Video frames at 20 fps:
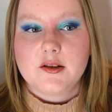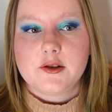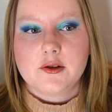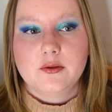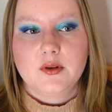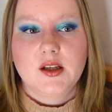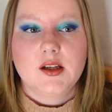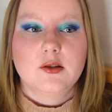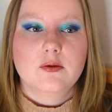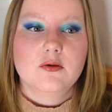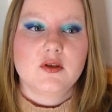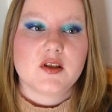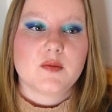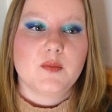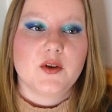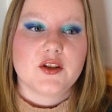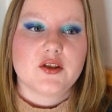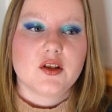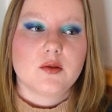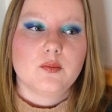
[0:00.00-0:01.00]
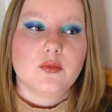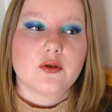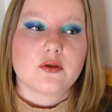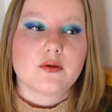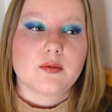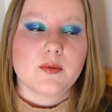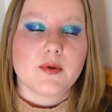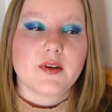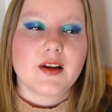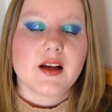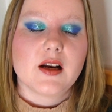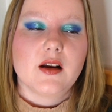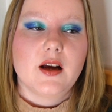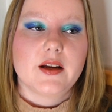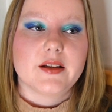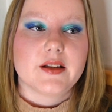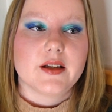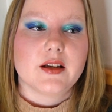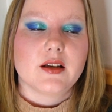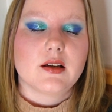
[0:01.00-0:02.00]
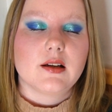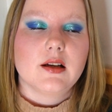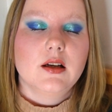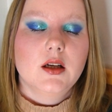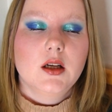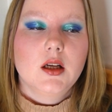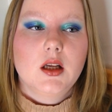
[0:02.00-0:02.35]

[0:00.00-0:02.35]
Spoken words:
So they do this budget box reel, I think,